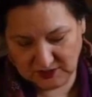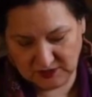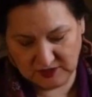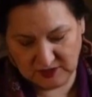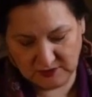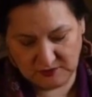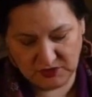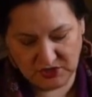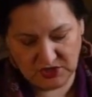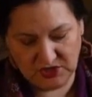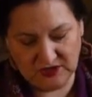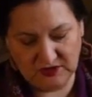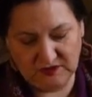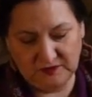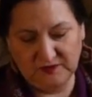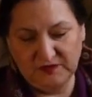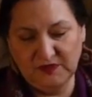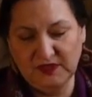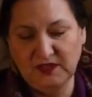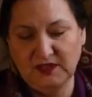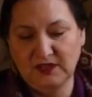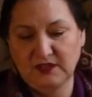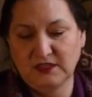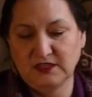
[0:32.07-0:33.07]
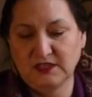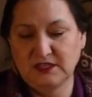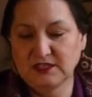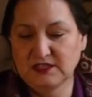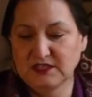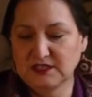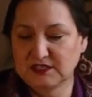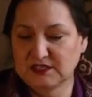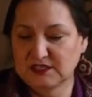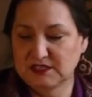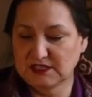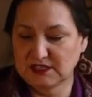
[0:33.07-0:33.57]
on the bottom. This
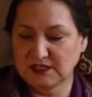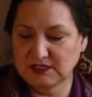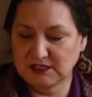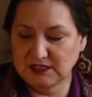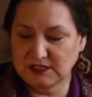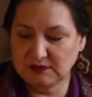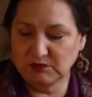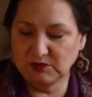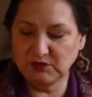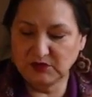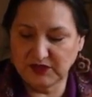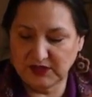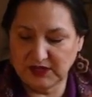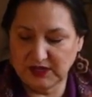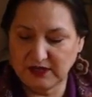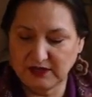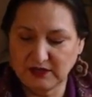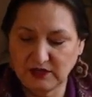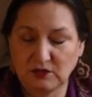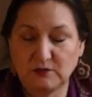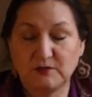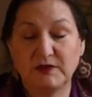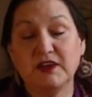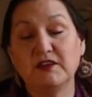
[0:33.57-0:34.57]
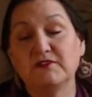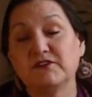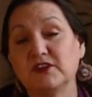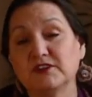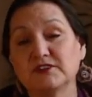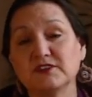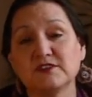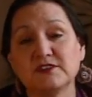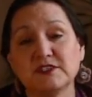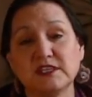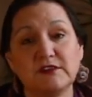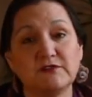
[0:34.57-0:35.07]
is a symbol that you may have
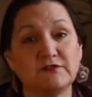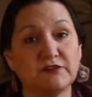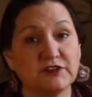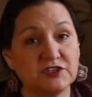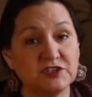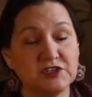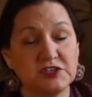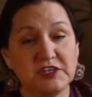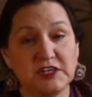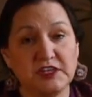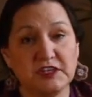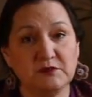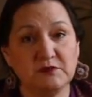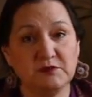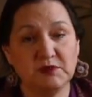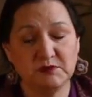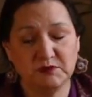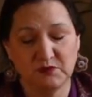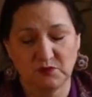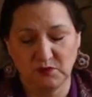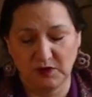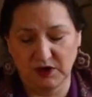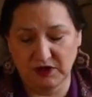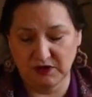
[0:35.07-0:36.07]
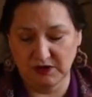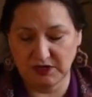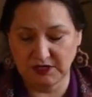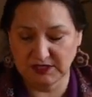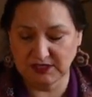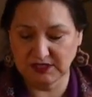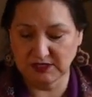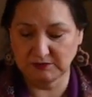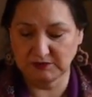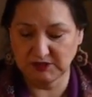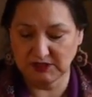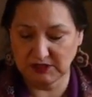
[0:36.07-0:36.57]
also seen French Canadian people wear, and it's
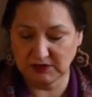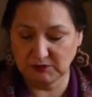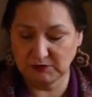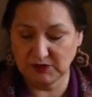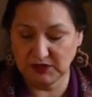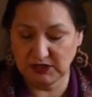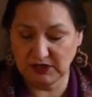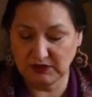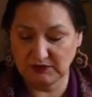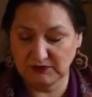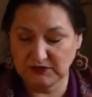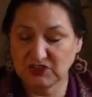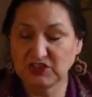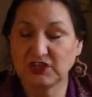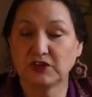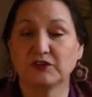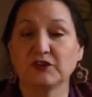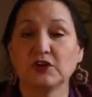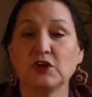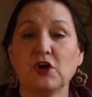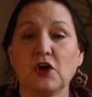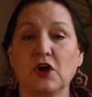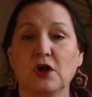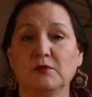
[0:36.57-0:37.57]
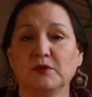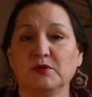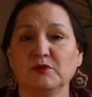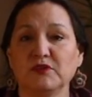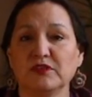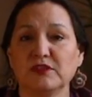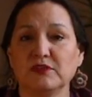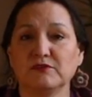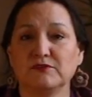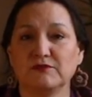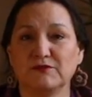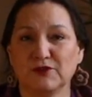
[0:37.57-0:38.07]
something that we share in common
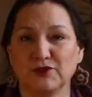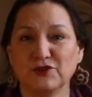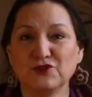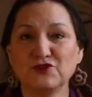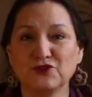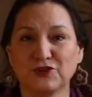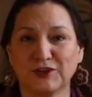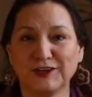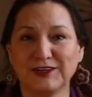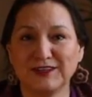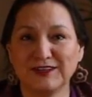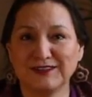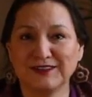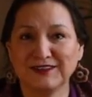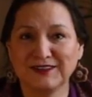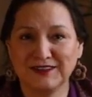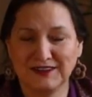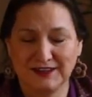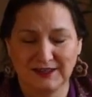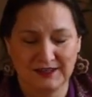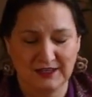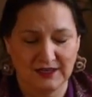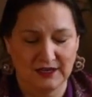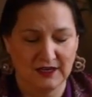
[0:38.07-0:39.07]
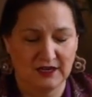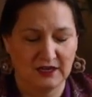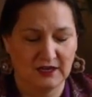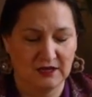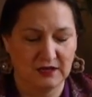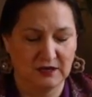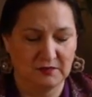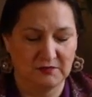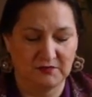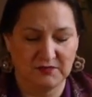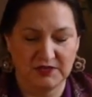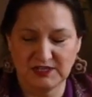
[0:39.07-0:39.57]
with the fur trade
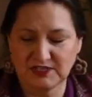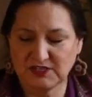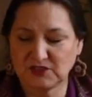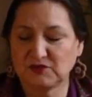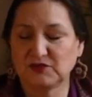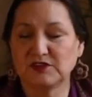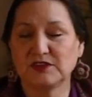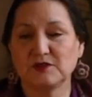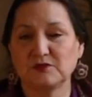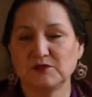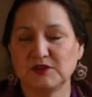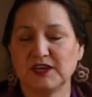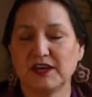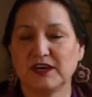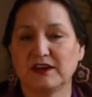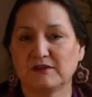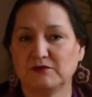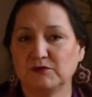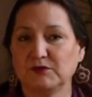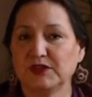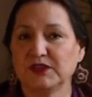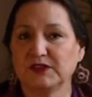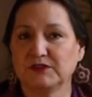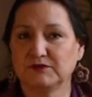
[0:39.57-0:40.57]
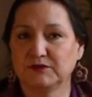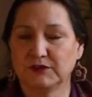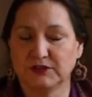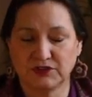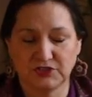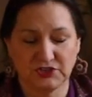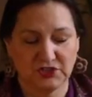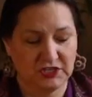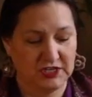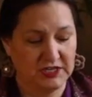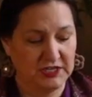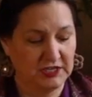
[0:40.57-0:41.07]
history that we have with the
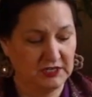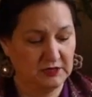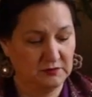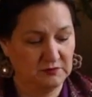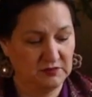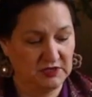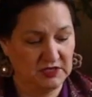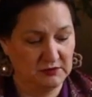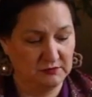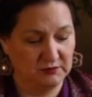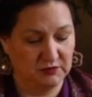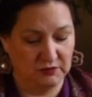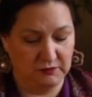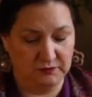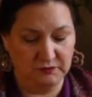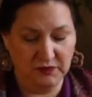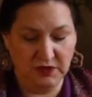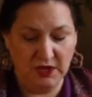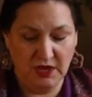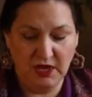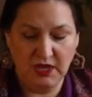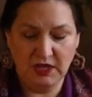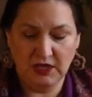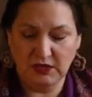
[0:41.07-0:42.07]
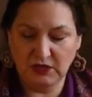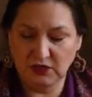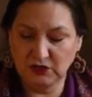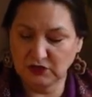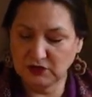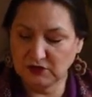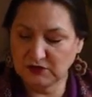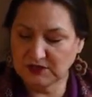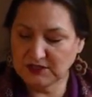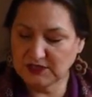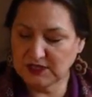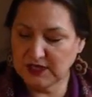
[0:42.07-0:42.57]
French Canadian people. You'll
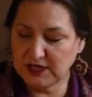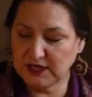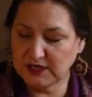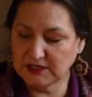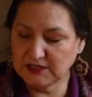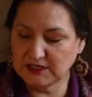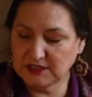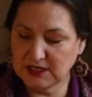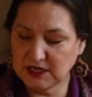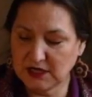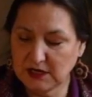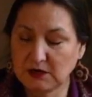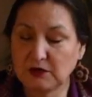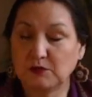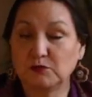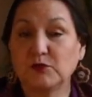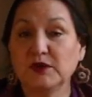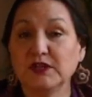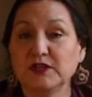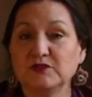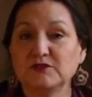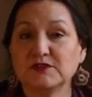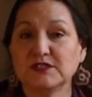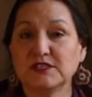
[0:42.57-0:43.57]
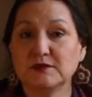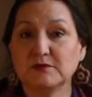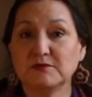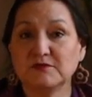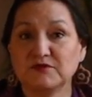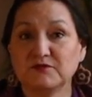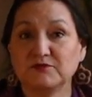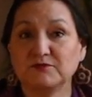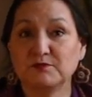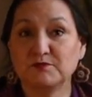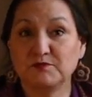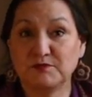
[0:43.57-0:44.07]
notice that when you see a
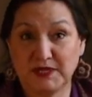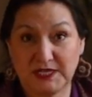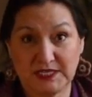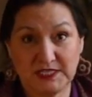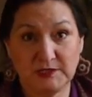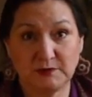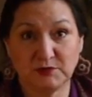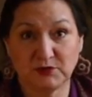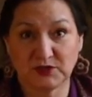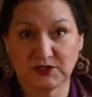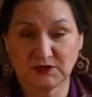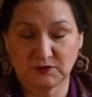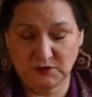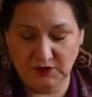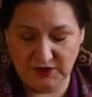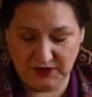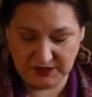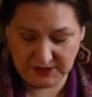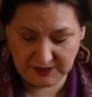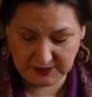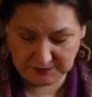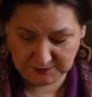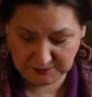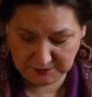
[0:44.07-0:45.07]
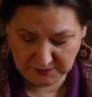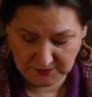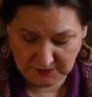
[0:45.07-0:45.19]
Métis person wearing it,